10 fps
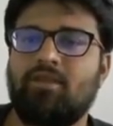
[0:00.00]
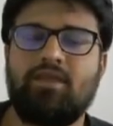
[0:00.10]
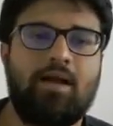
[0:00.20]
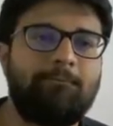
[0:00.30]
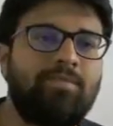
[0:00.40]

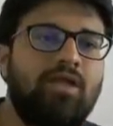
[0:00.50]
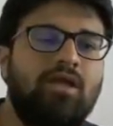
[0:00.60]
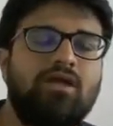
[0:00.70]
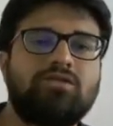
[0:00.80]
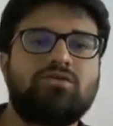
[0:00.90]
Yeah.
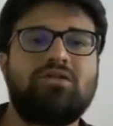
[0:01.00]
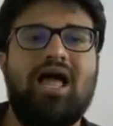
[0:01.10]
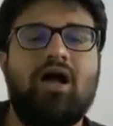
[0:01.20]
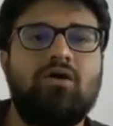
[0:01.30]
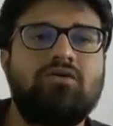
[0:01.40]
So
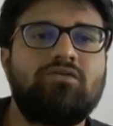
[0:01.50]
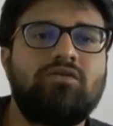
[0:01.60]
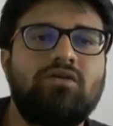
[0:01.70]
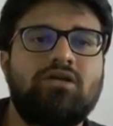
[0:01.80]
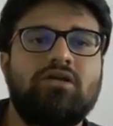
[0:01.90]
now
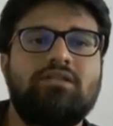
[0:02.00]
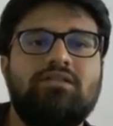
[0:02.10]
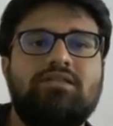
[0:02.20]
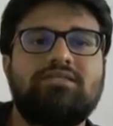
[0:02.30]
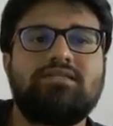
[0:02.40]

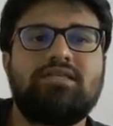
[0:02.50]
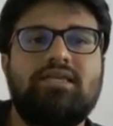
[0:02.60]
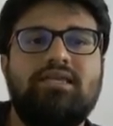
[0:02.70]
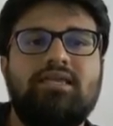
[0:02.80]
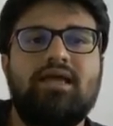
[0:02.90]
this
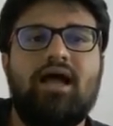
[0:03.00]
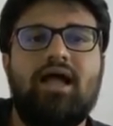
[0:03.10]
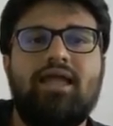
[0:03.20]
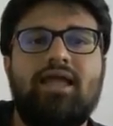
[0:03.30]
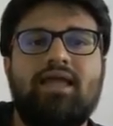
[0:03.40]
E
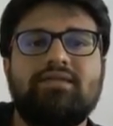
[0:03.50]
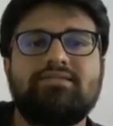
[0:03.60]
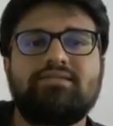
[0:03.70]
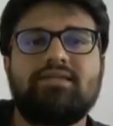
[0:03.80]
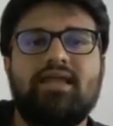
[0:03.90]
I
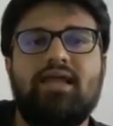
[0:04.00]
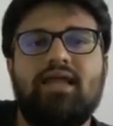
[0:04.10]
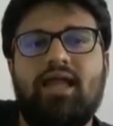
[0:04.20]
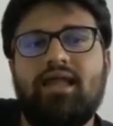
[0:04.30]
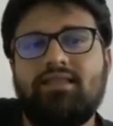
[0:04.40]
S
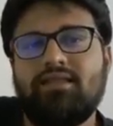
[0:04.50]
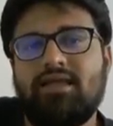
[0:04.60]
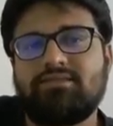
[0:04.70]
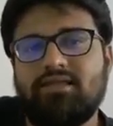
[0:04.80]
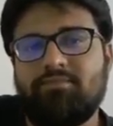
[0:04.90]
and
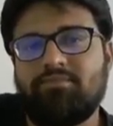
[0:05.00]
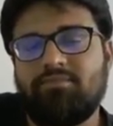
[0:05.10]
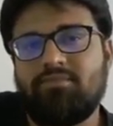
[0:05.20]
S M,